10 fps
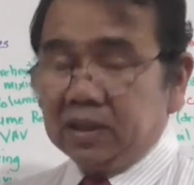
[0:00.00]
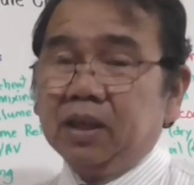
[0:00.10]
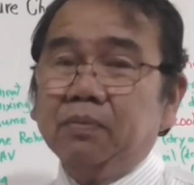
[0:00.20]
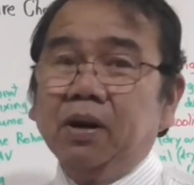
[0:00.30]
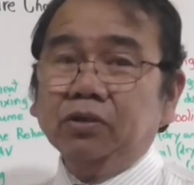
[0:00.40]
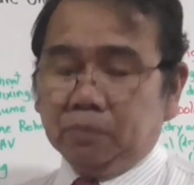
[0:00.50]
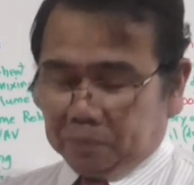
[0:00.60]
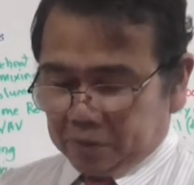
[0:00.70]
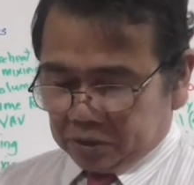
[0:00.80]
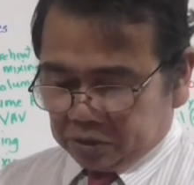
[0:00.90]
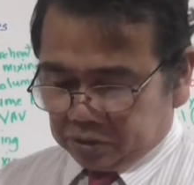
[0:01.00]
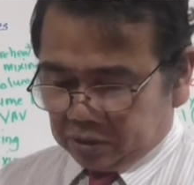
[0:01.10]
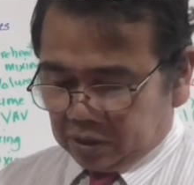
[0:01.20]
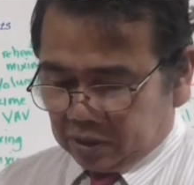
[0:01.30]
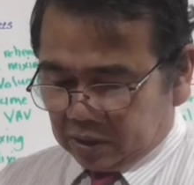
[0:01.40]
The amount of
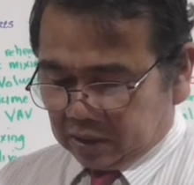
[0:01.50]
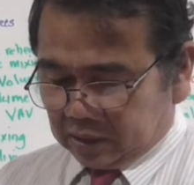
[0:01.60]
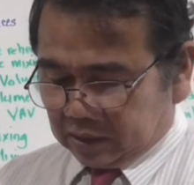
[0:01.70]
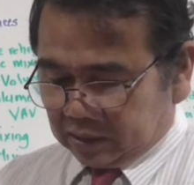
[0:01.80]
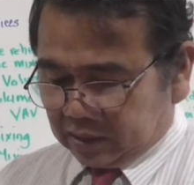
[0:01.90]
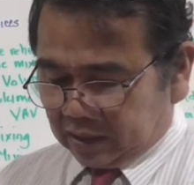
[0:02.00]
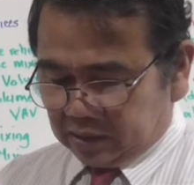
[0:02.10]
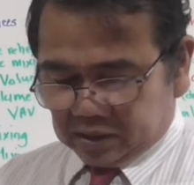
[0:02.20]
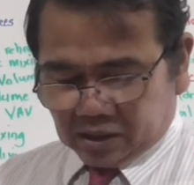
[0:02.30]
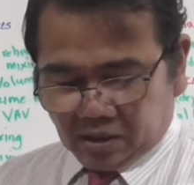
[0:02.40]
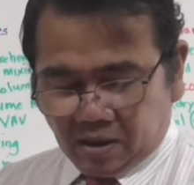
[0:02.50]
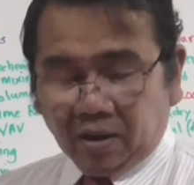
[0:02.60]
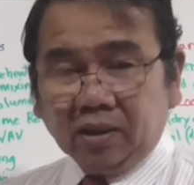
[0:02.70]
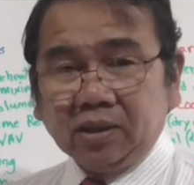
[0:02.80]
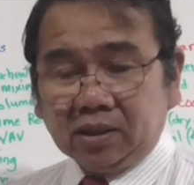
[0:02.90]
pressure that is
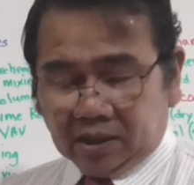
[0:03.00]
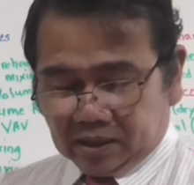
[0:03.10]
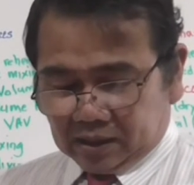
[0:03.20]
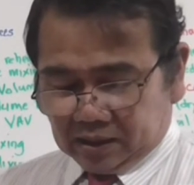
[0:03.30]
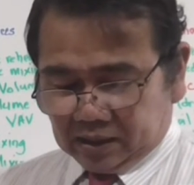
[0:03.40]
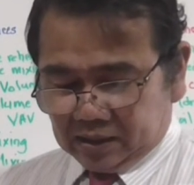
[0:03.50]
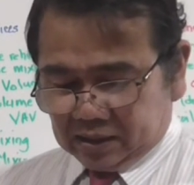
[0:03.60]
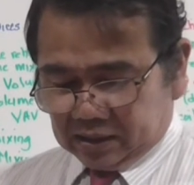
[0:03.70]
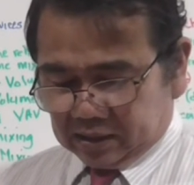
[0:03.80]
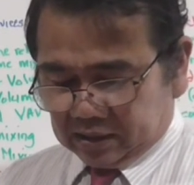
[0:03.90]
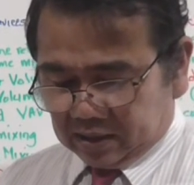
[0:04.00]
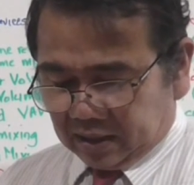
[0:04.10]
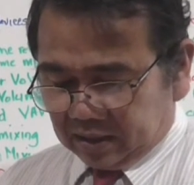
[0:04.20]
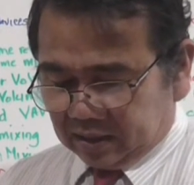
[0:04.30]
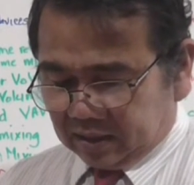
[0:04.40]
lost in the
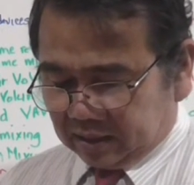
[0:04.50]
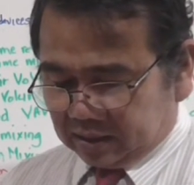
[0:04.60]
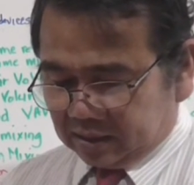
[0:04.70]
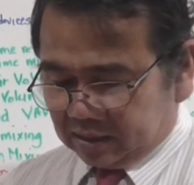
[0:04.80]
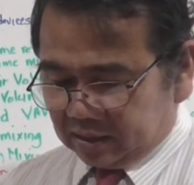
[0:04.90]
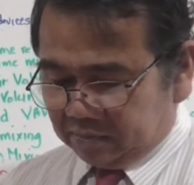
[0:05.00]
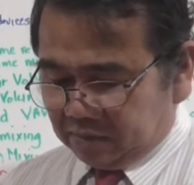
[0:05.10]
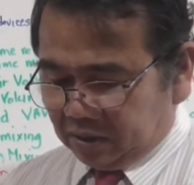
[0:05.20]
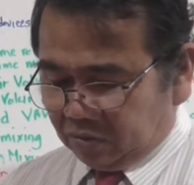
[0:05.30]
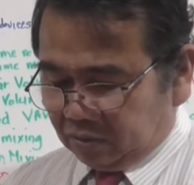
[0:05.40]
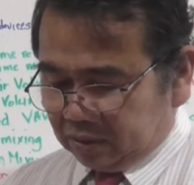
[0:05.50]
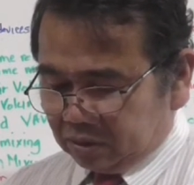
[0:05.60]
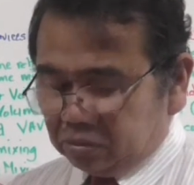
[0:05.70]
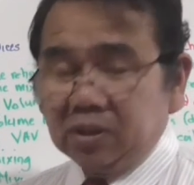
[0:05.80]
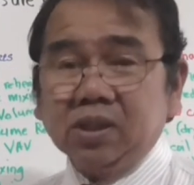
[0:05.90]
entire duct system
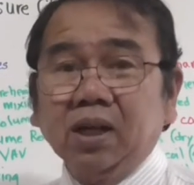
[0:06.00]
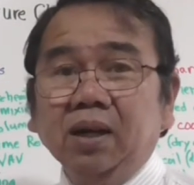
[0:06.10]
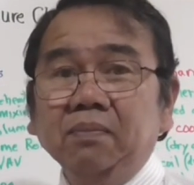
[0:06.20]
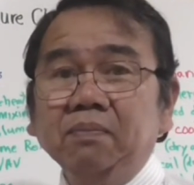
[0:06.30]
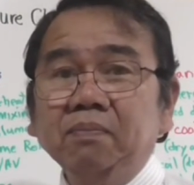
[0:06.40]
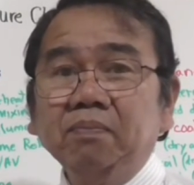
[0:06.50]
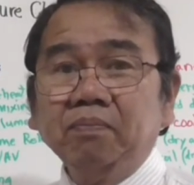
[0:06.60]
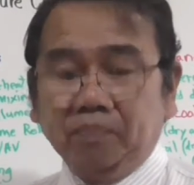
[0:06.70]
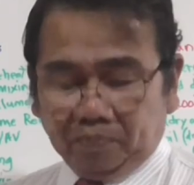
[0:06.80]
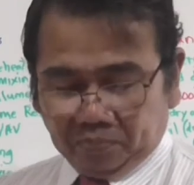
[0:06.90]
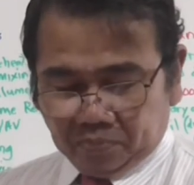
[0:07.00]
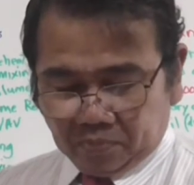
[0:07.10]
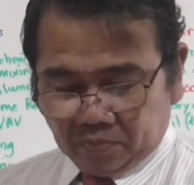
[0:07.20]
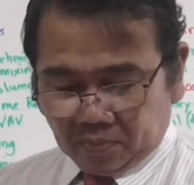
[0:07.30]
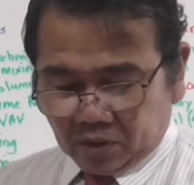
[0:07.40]
equals to the sum
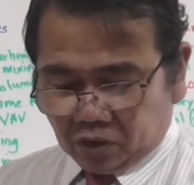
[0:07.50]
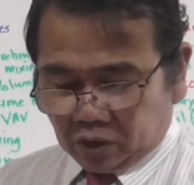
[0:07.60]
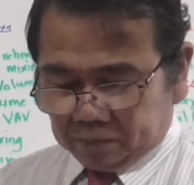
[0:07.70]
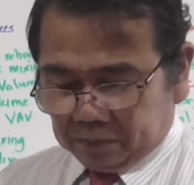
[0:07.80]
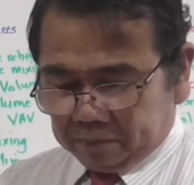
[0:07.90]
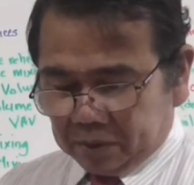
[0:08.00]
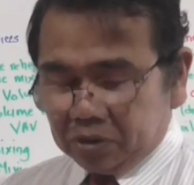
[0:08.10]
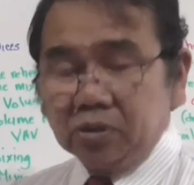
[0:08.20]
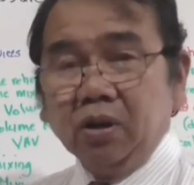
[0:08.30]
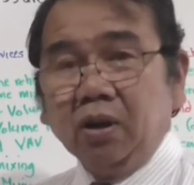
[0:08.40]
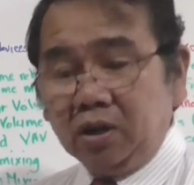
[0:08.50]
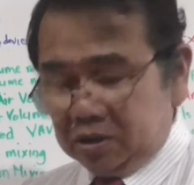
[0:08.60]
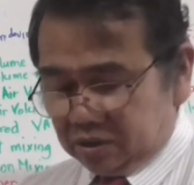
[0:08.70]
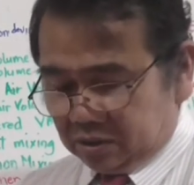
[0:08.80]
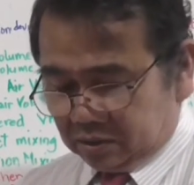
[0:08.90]
of the pressure
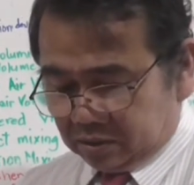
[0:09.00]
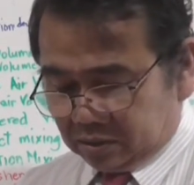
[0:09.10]
loss